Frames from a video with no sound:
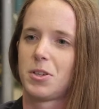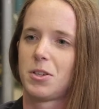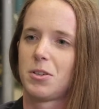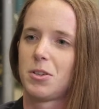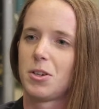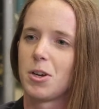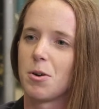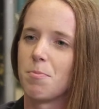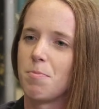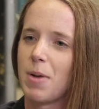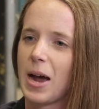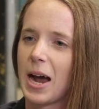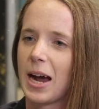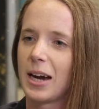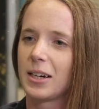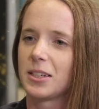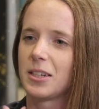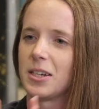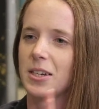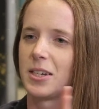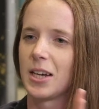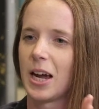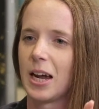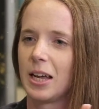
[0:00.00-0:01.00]
compact
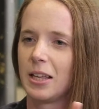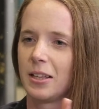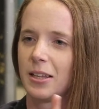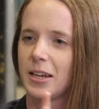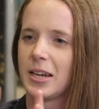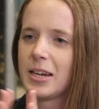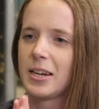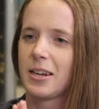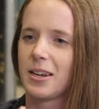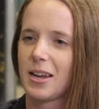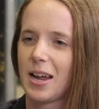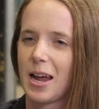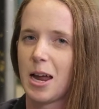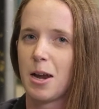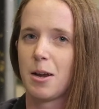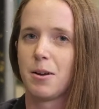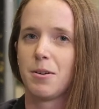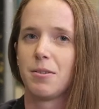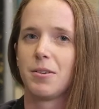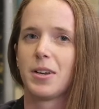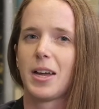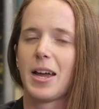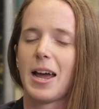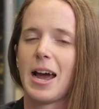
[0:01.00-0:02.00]
and dilate
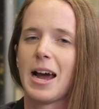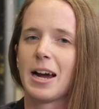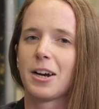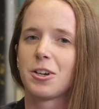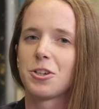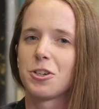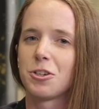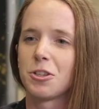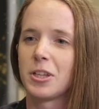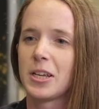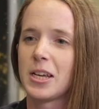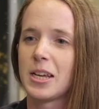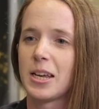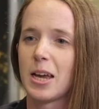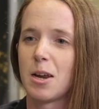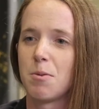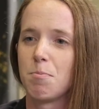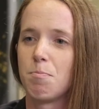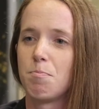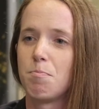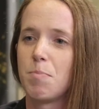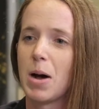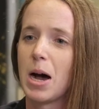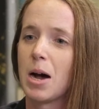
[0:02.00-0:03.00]
and actually can
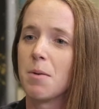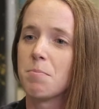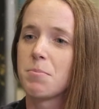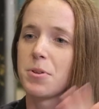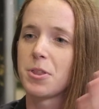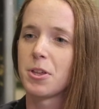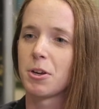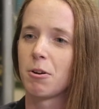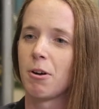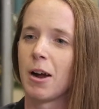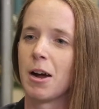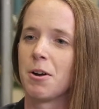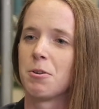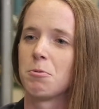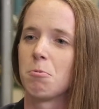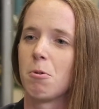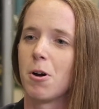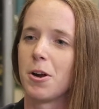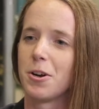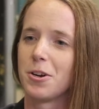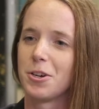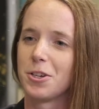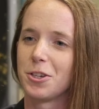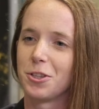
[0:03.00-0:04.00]
pump the
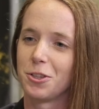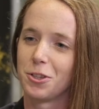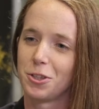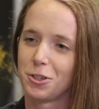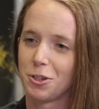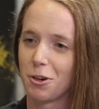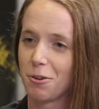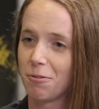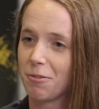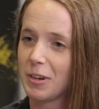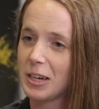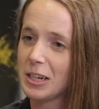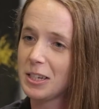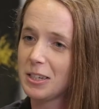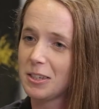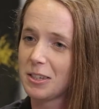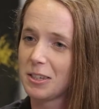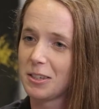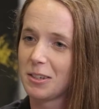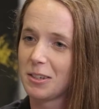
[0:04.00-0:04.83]
groundwater to the surface.